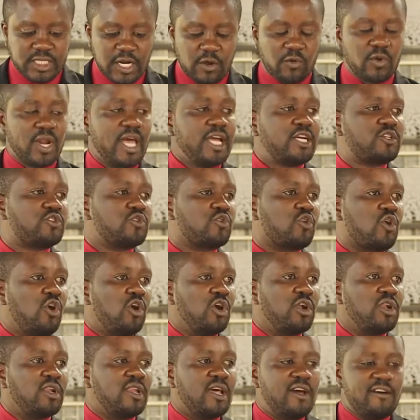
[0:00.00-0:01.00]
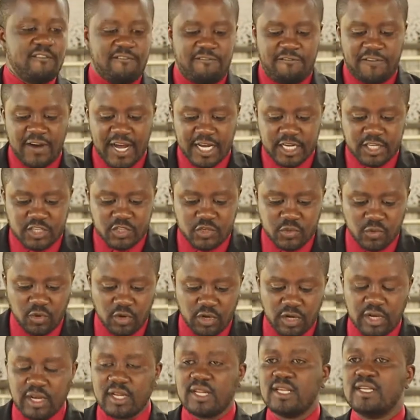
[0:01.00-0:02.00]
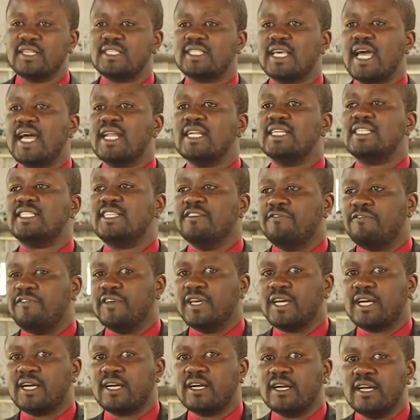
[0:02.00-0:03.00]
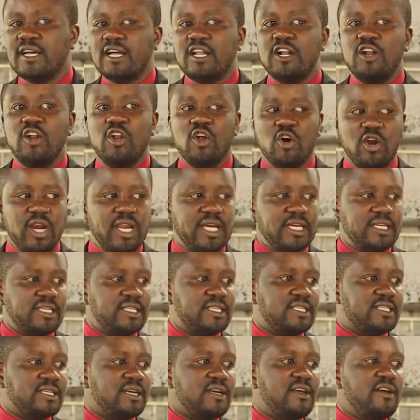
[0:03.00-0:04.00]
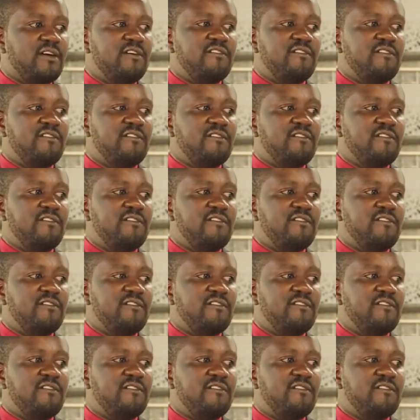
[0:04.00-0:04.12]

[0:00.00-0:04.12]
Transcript: would like to call factual scientific knowledge.